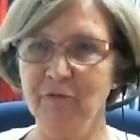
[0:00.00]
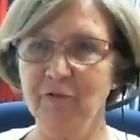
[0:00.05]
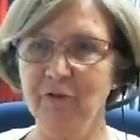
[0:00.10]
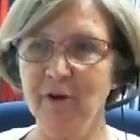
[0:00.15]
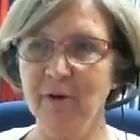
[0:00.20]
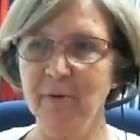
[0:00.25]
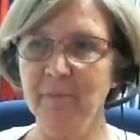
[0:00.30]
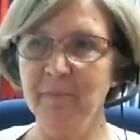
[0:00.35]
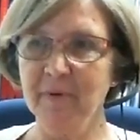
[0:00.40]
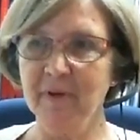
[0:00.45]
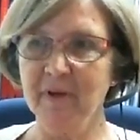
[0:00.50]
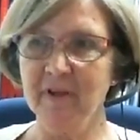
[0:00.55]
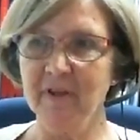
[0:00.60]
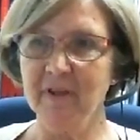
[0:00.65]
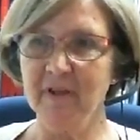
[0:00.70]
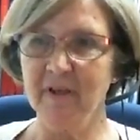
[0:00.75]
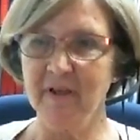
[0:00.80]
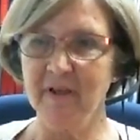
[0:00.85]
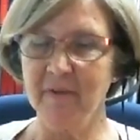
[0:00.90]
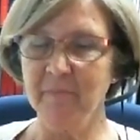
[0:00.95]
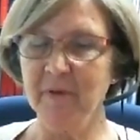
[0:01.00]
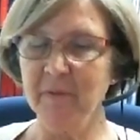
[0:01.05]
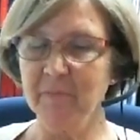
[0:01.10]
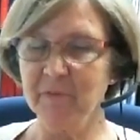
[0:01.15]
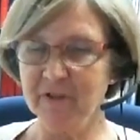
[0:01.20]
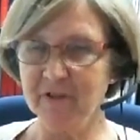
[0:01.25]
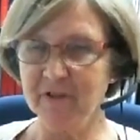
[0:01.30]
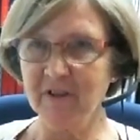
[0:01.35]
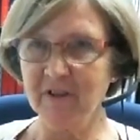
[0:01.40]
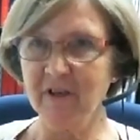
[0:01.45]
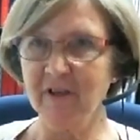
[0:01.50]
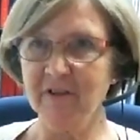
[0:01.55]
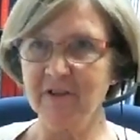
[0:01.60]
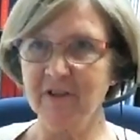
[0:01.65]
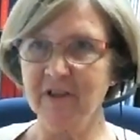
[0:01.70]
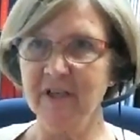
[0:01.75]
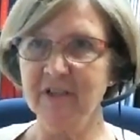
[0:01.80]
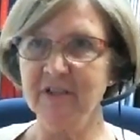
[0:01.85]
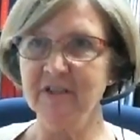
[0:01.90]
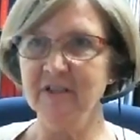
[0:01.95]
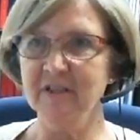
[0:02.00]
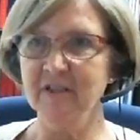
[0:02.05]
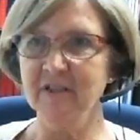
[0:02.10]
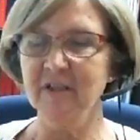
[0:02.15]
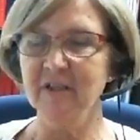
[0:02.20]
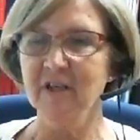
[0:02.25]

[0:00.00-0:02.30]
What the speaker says: from the members of the congregation